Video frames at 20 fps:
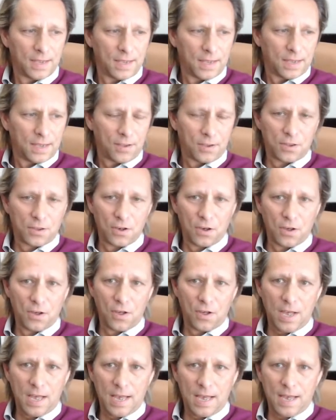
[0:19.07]

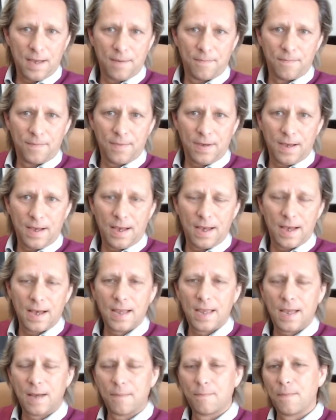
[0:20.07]
So I
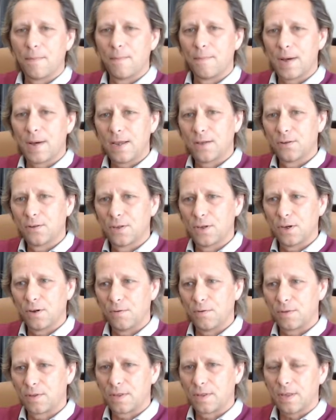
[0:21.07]
am Michael
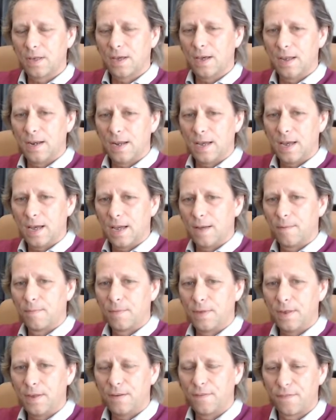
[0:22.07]
Coates, and I am
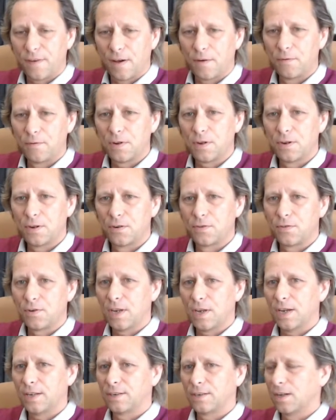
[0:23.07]
the founder and
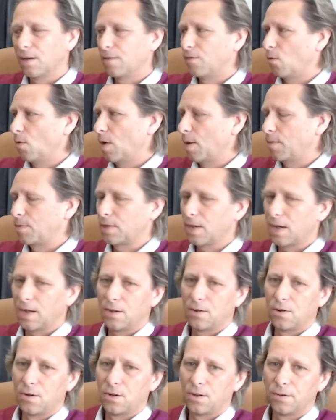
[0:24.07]
creator of a
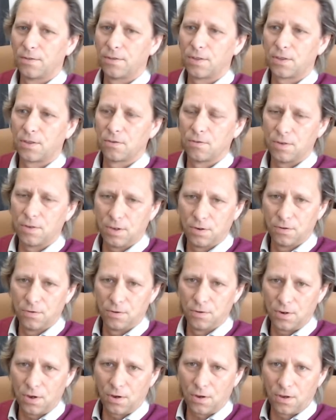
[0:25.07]
website called
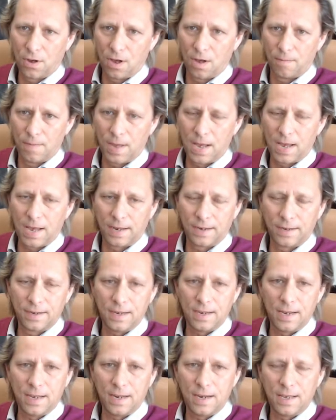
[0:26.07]
thesewingguru.com,
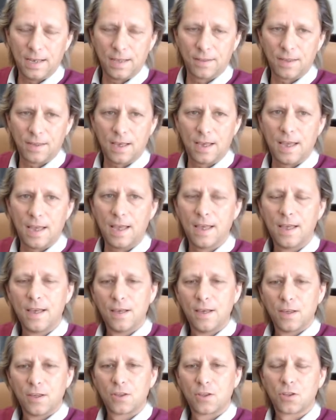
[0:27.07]
and it is a
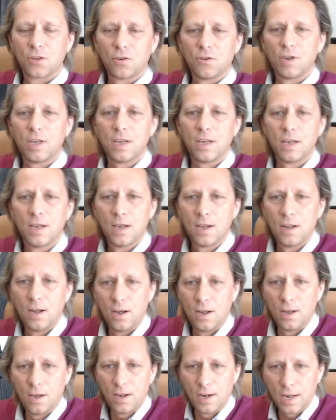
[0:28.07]
sewing
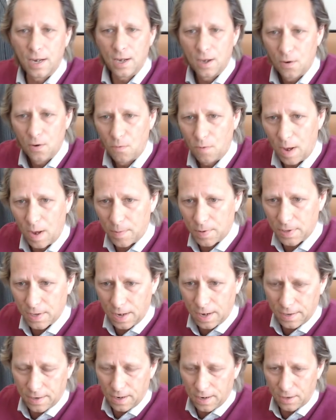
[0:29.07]
learning
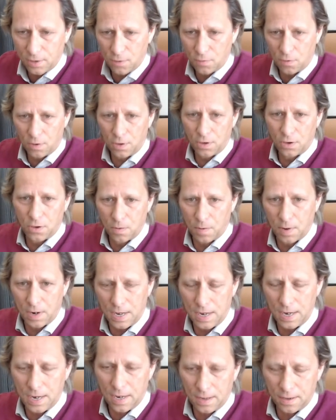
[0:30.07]
website. And I just wanted to come on
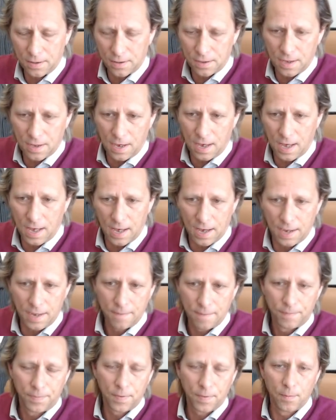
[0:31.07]
here and say hi,
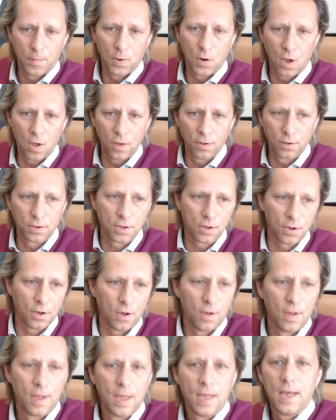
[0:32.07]
but
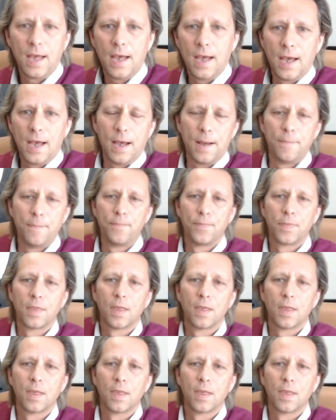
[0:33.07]
also I